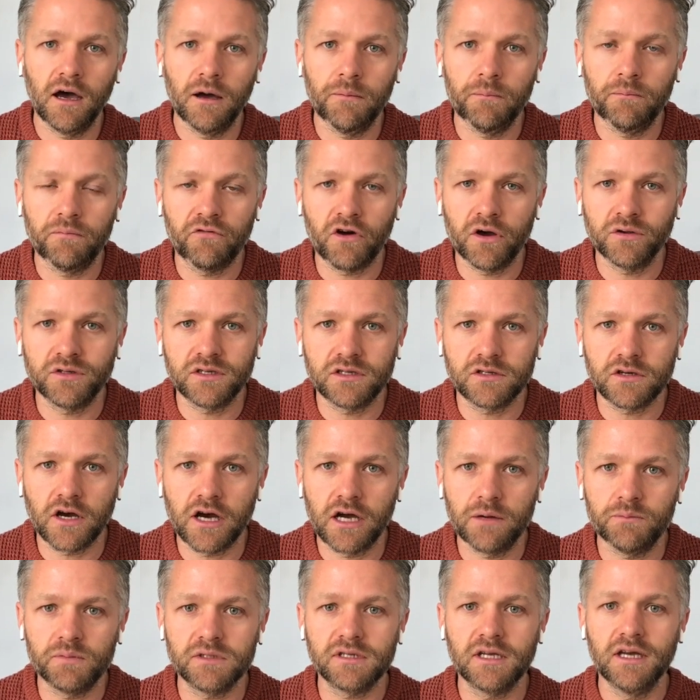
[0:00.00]

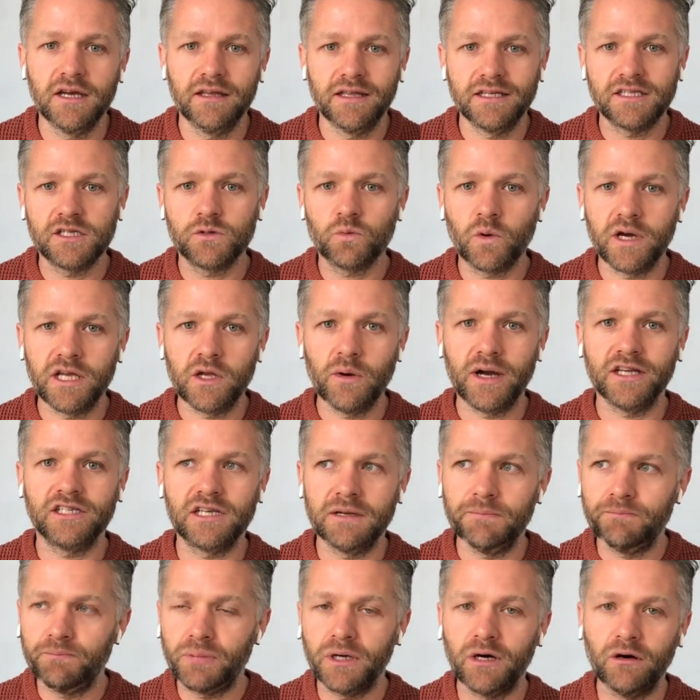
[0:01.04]
prototypes. This is where you actually
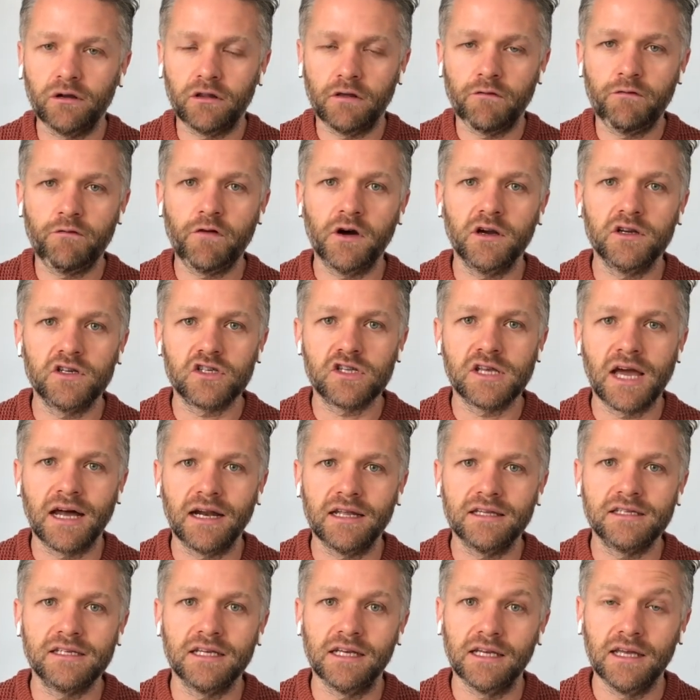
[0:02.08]
build the
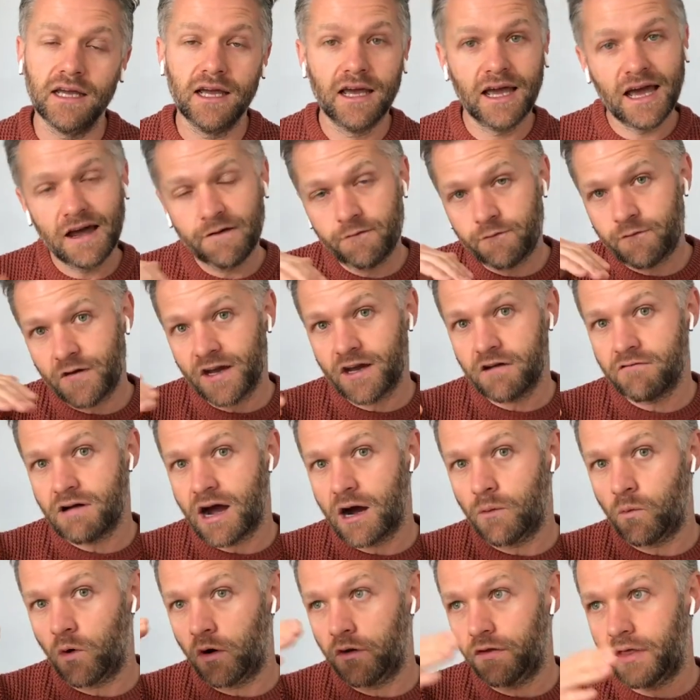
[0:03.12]
functionality and figure out
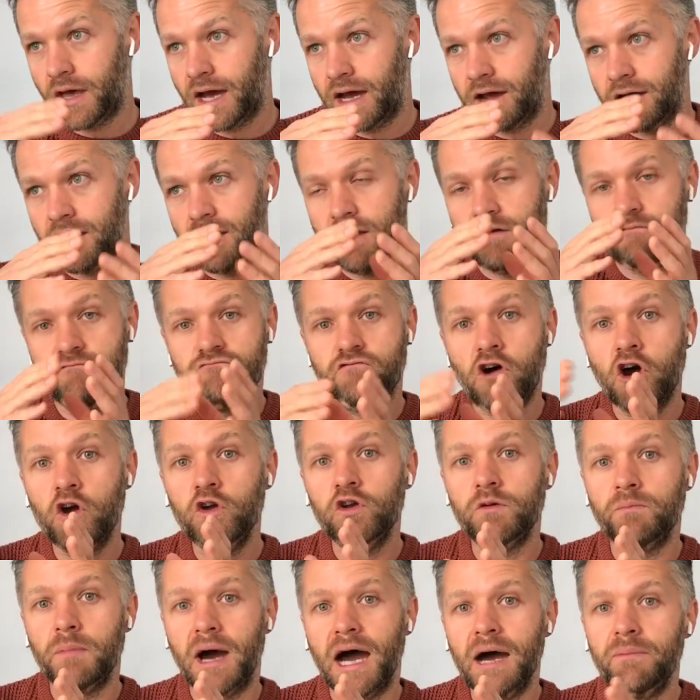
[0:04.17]
what that
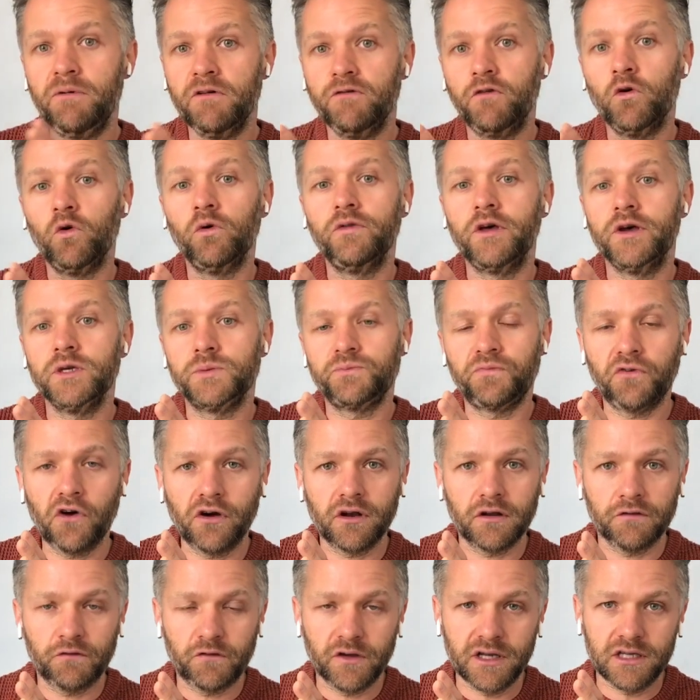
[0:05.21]
roadmap of all those
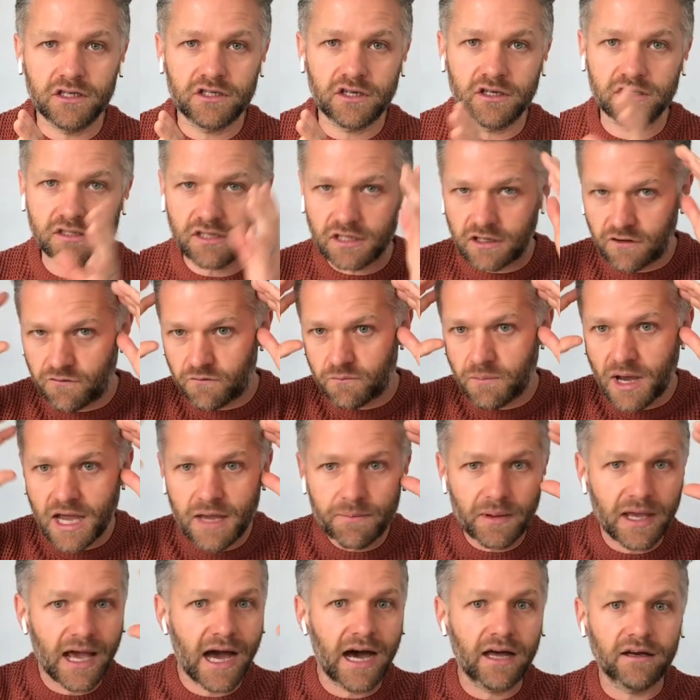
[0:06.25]
product features that you've maybe
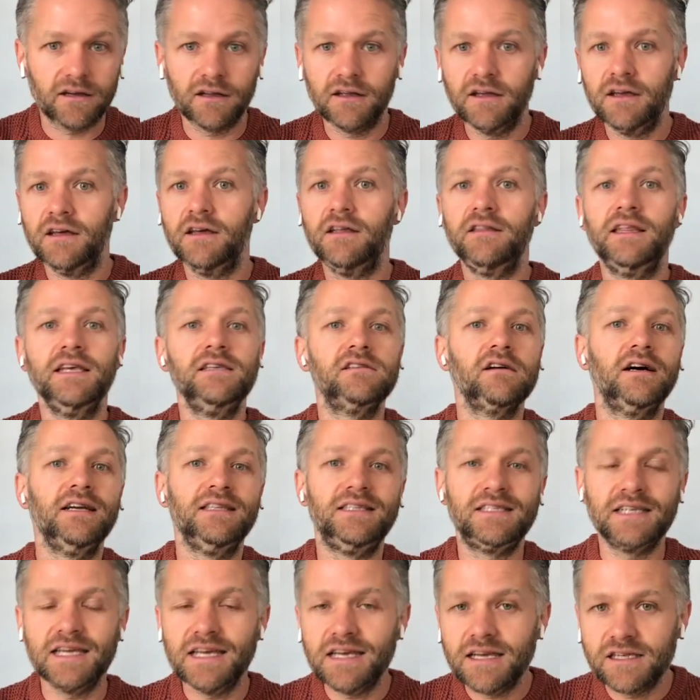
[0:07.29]
had these
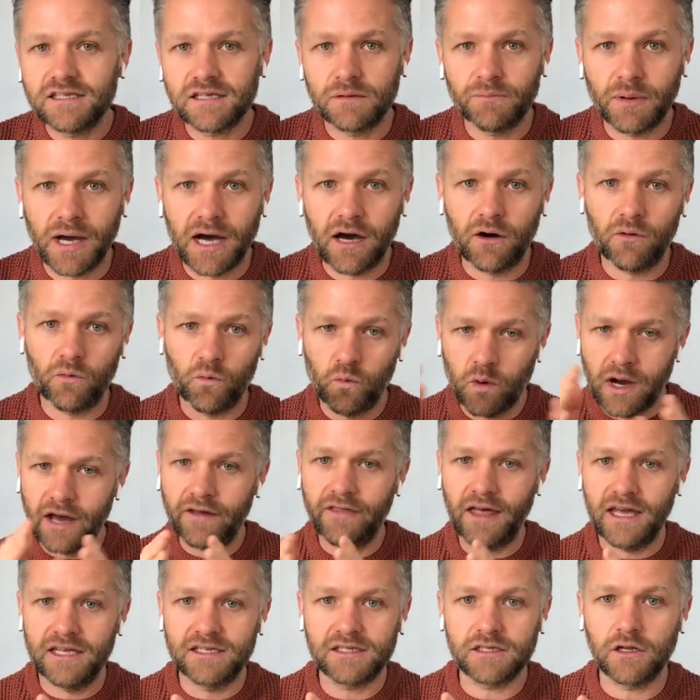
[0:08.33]
ideas about, where
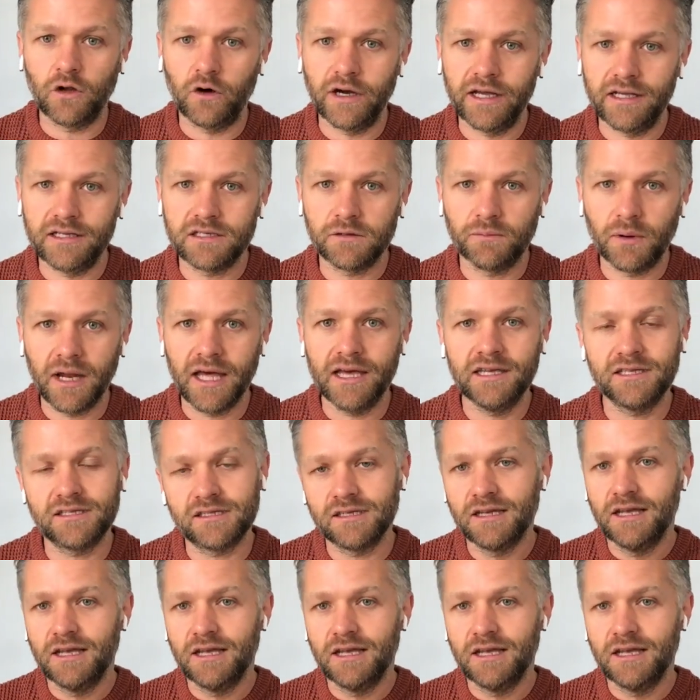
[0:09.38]
they slot into place